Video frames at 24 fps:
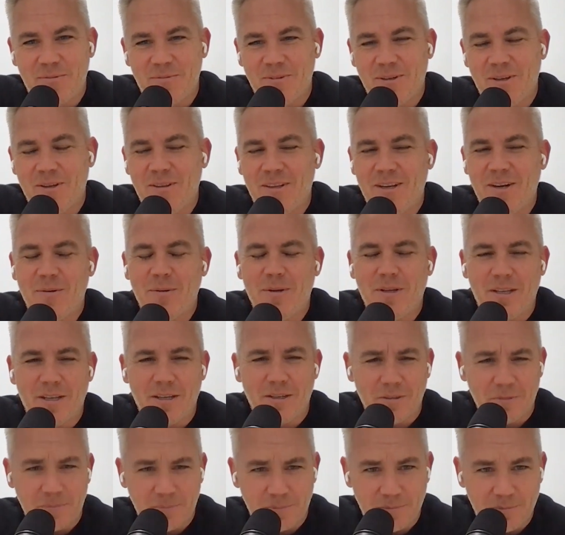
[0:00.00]
There we
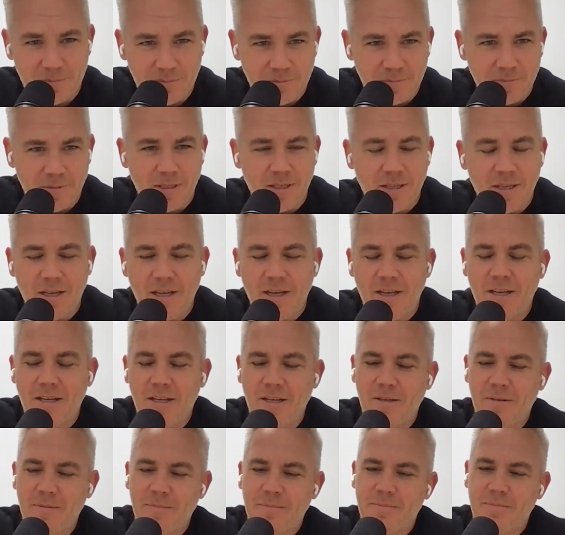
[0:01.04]
go.
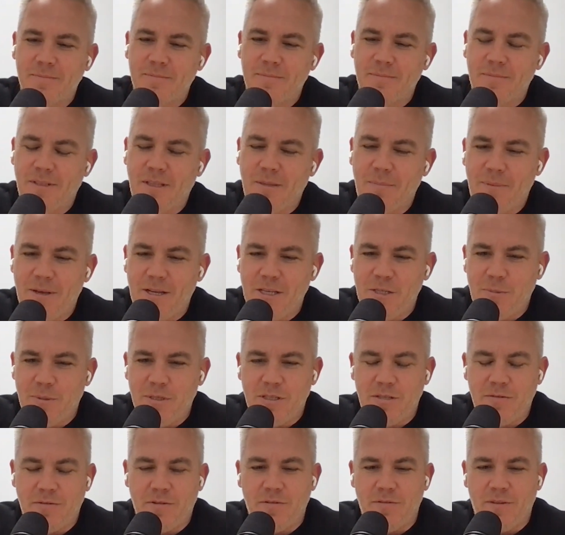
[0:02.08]
The best
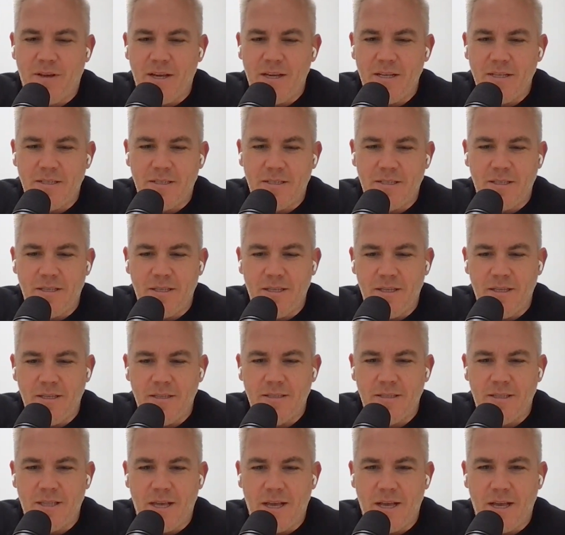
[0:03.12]
piece of advice
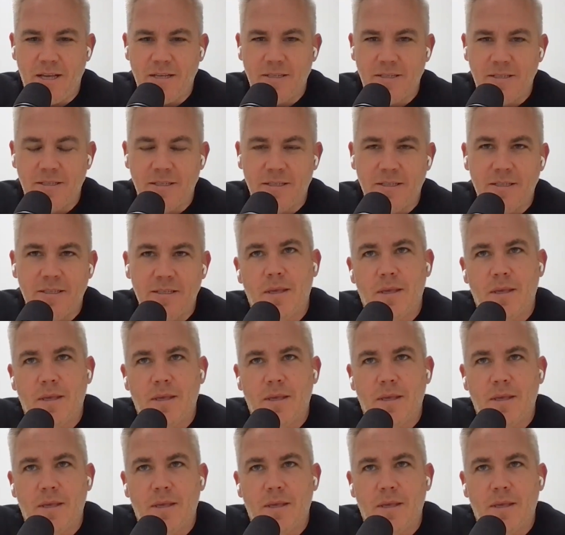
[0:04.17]
is that